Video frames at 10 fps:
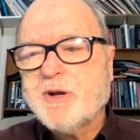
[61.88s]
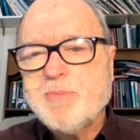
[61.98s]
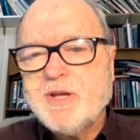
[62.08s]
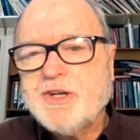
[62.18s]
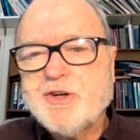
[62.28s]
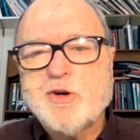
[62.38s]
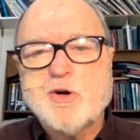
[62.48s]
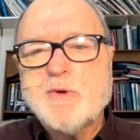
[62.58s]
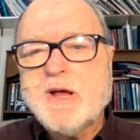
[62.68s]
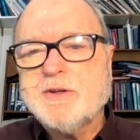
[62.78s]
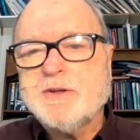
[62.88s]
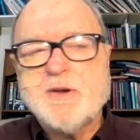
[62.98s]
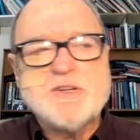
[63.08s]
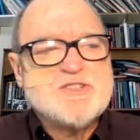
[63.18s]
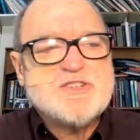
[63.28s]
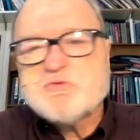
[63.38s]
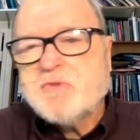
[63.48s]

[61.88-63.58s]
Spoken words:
but opinion or it's just